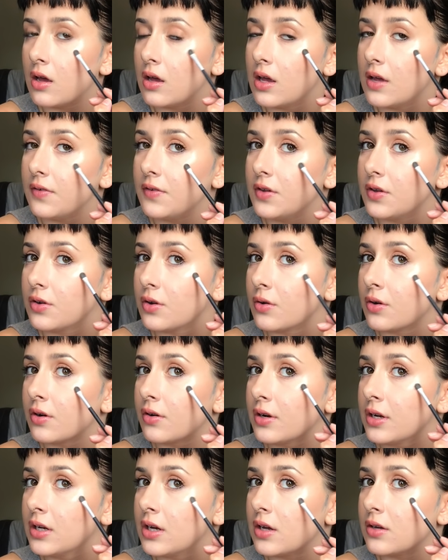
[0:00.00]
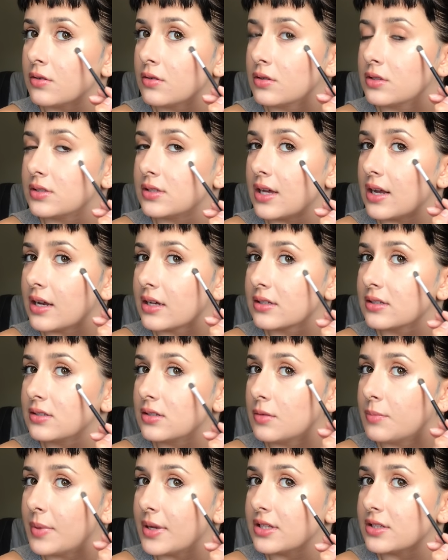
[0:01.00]
if you don't already know, Xanax is
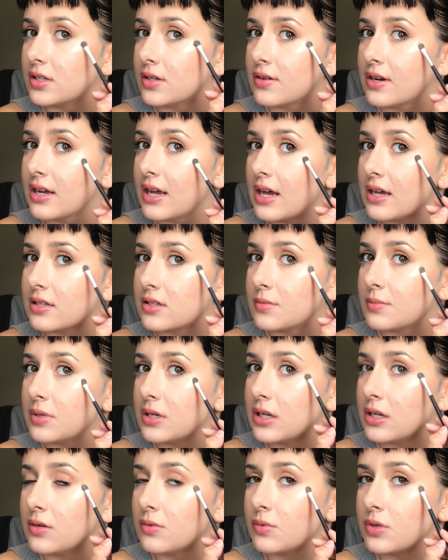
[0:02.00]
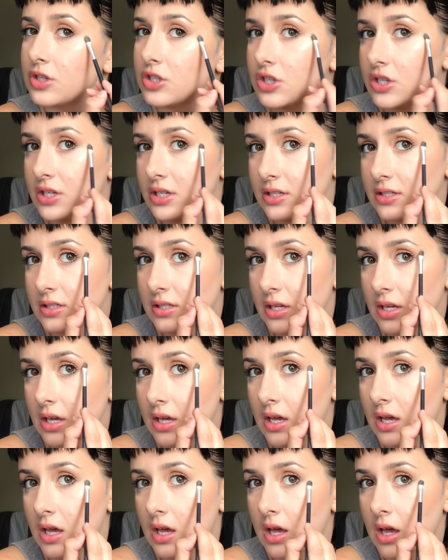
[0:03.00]
a benzodiazepine, which is
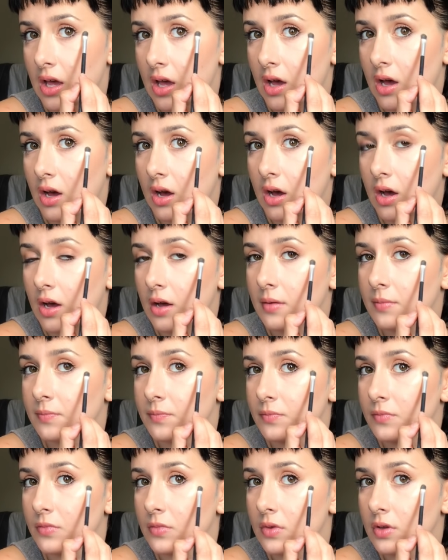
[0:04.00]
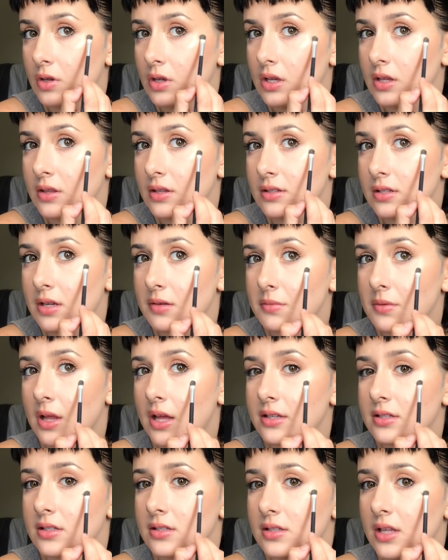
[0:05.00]
in the same
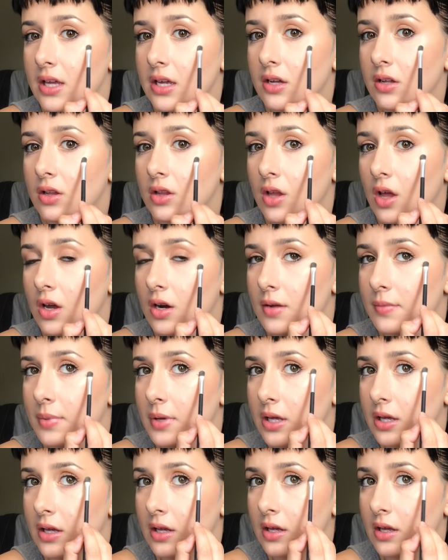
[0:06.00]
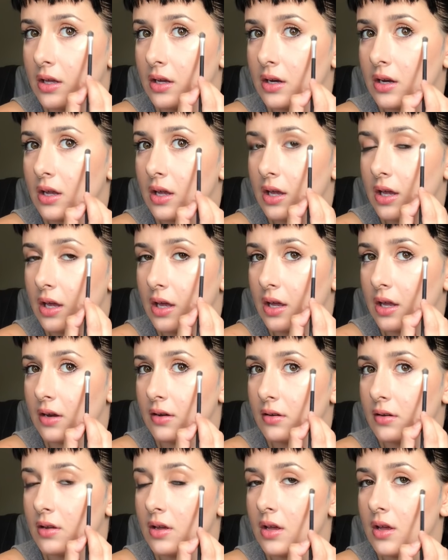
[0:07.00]
class as like Klonopin
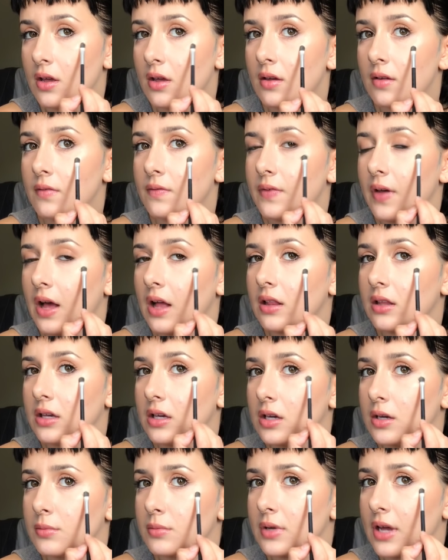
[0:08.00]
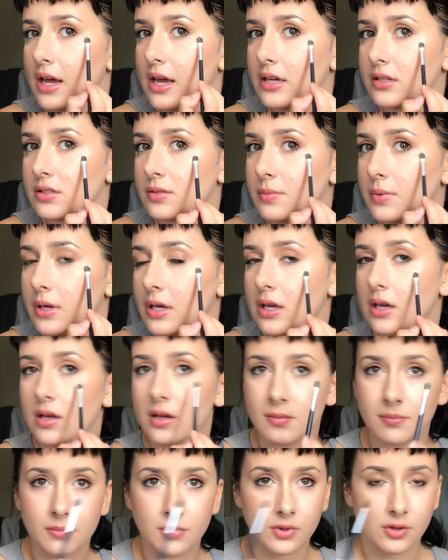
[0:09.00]
and Valium,
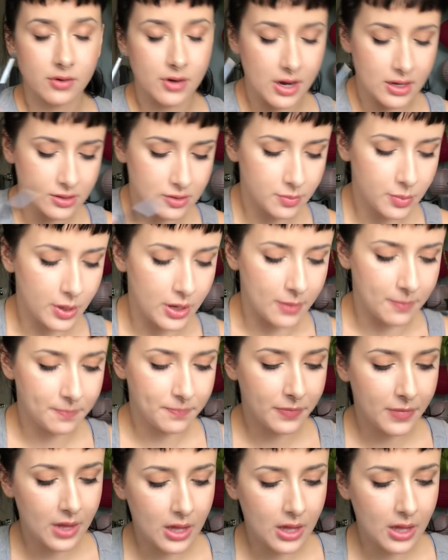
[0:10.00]
diazepam, lorazepam.